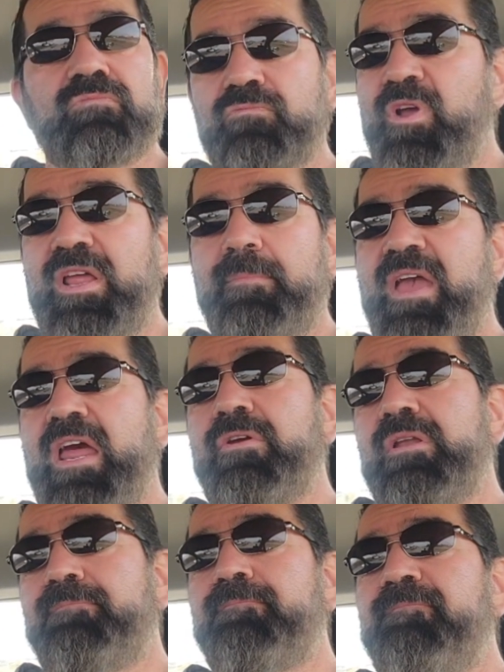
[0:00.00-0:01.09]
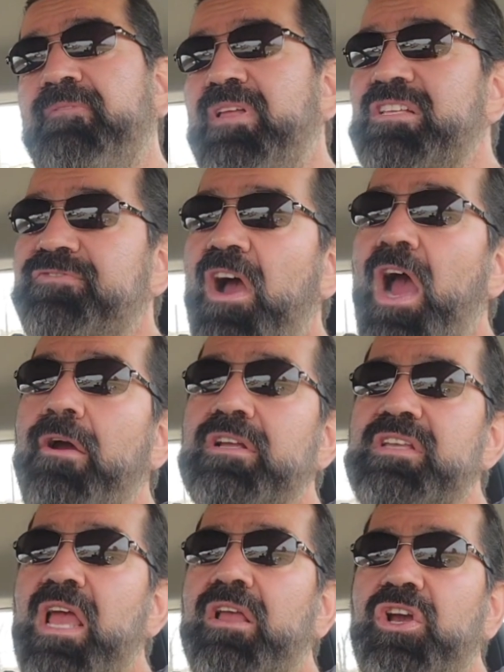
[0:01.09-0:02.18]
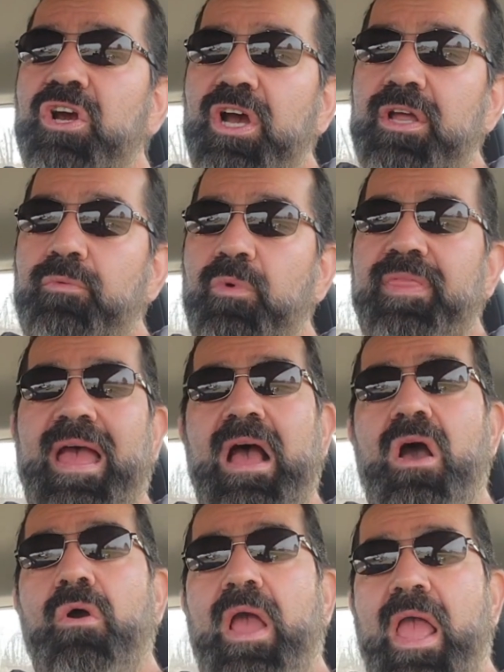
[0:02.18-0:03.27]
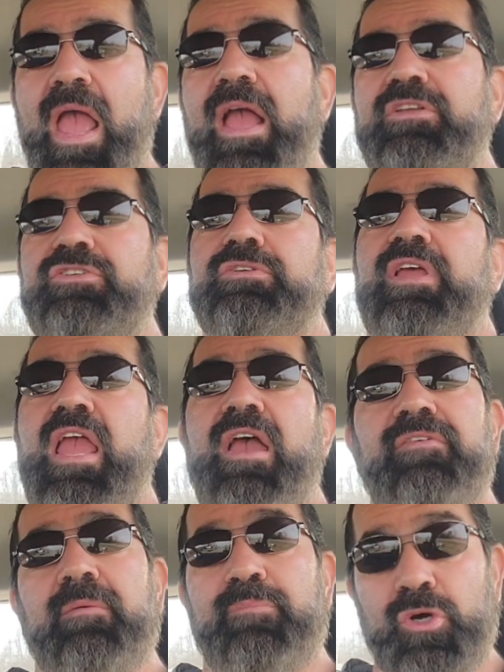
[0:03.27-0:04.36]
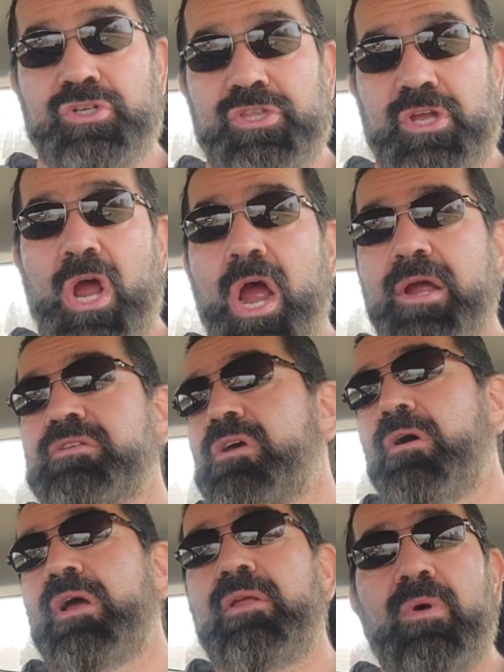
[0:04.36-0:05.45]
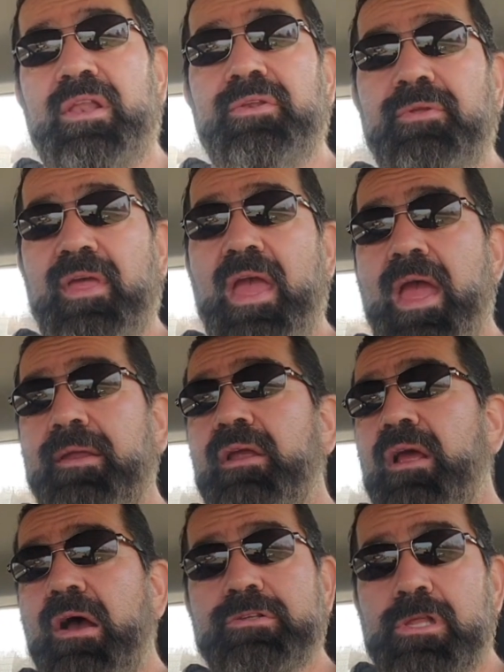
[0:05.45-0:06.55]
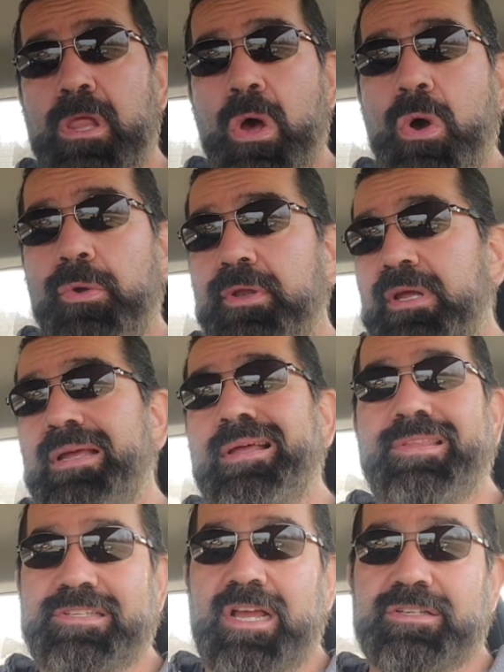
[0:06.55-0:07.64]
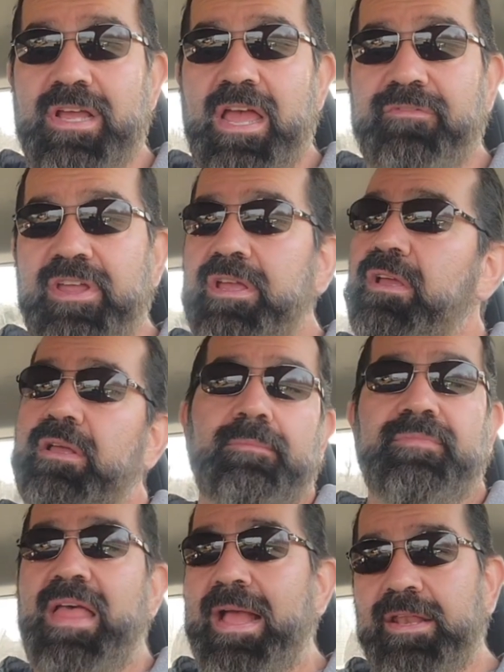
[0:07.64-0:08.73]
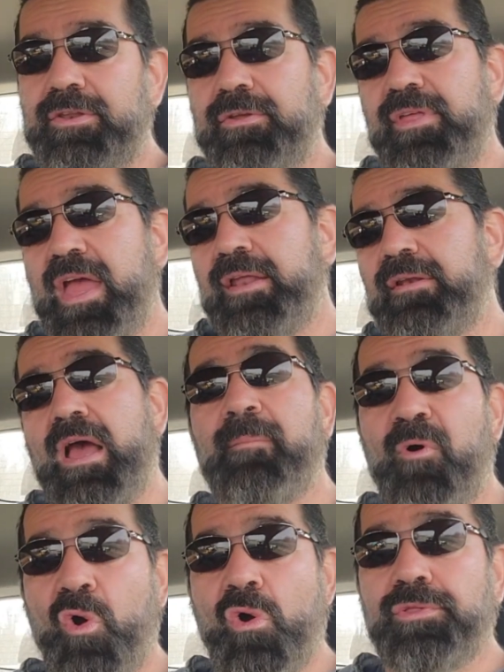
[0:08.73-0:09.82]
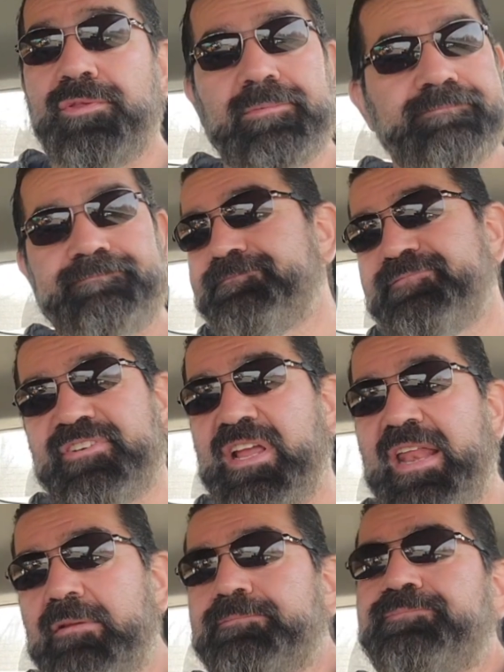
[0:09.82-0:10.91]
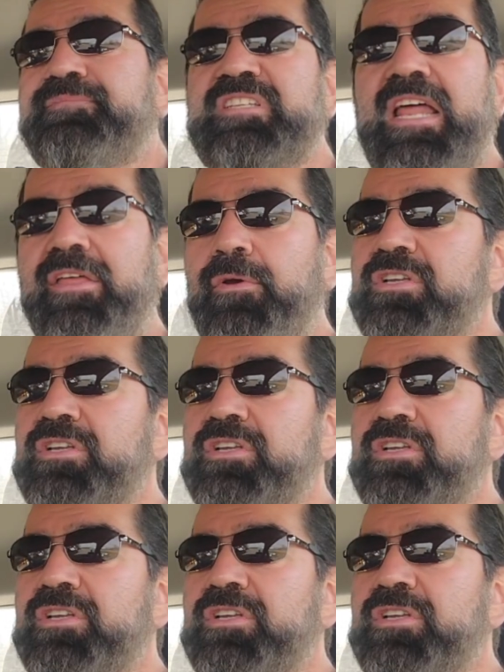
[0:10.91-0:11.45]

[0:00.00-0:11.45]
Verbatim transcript: ran the battery as far as I could without actually having to push the car. So I didn't want to do that. I was alone. These cars are heavy. I'm not going to do that. I'm old. Forget it. It's out of the